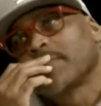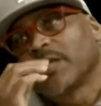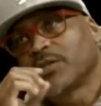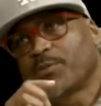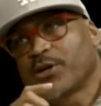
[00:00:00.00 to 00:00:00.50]
The
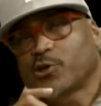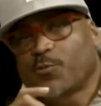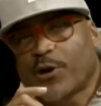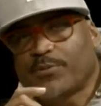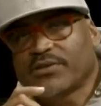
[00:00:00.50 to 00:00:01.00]
spiritual
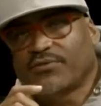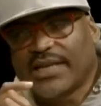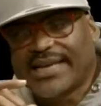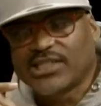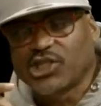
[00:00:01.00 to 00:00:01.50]
purpose of
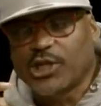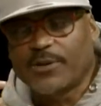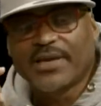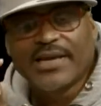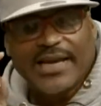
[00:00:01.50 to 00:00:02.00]

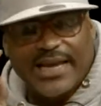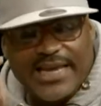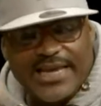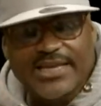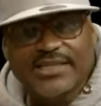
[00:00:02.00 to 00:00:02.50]
relationship
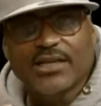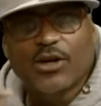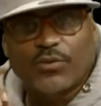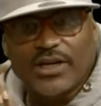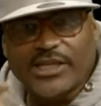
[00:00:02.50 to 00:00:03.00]
is
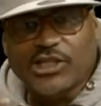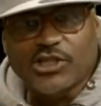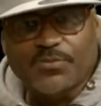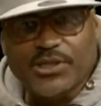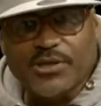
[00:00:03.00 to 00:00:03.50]

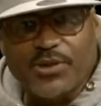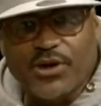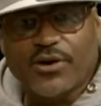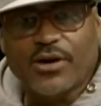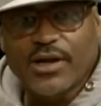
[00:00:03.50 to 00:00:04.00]
a mirror.